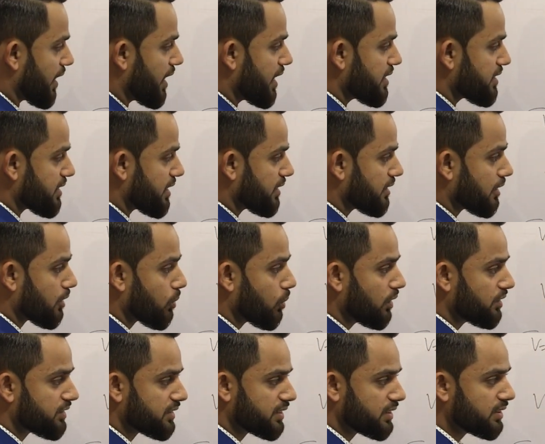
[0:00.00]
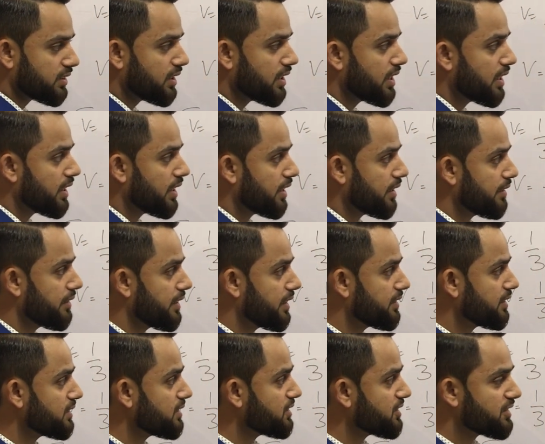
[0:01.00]
h, and the question
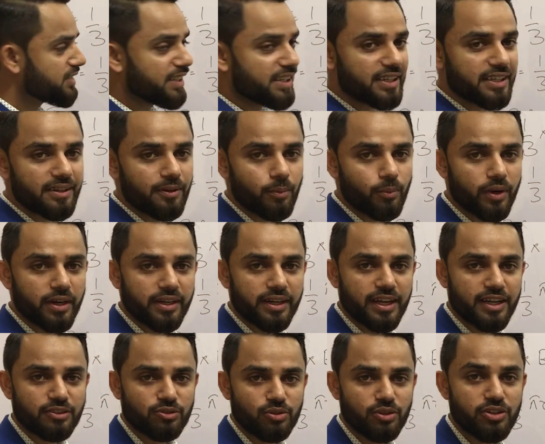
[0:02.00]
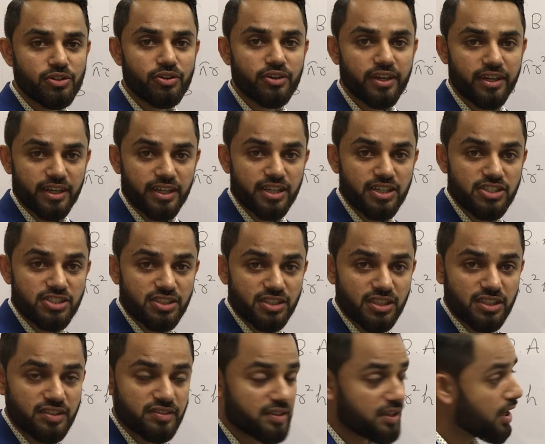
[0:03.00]
doesn't say what actually your h
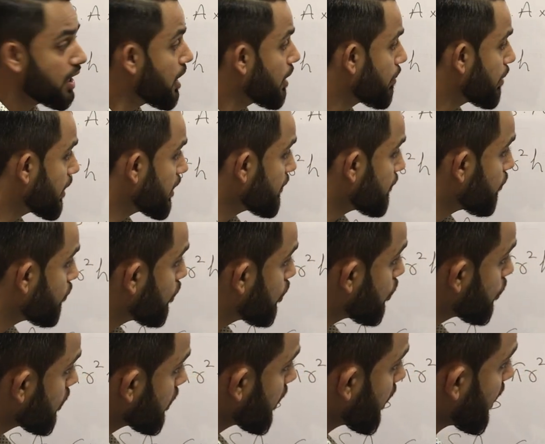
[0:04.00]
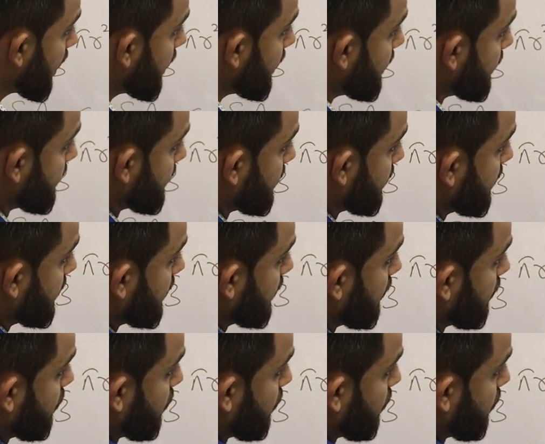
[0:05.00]
is. But if we look at the